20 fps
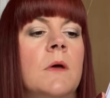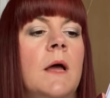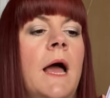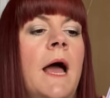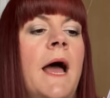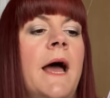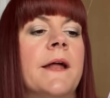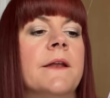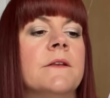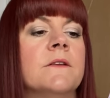
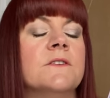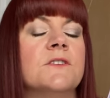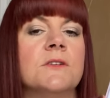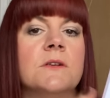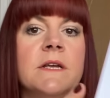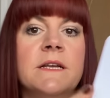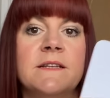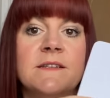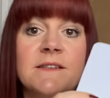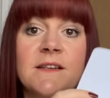And
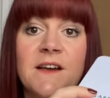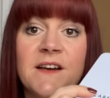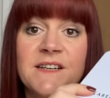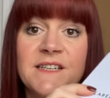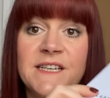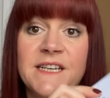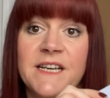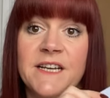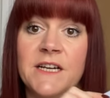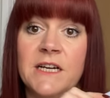inside
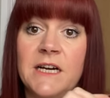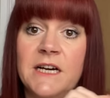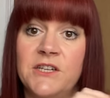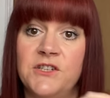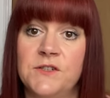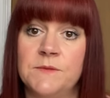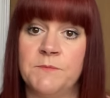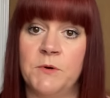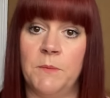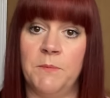here, I
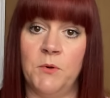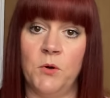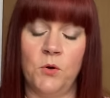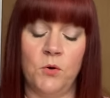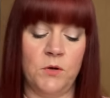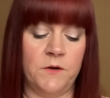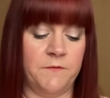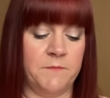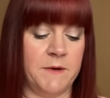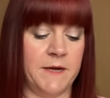just pop
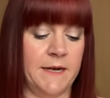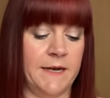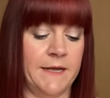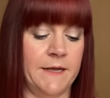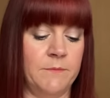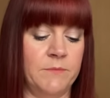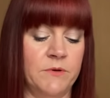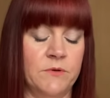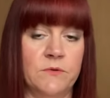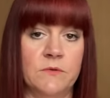all of my
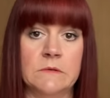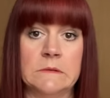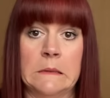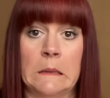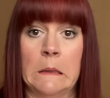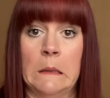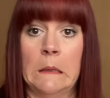labels.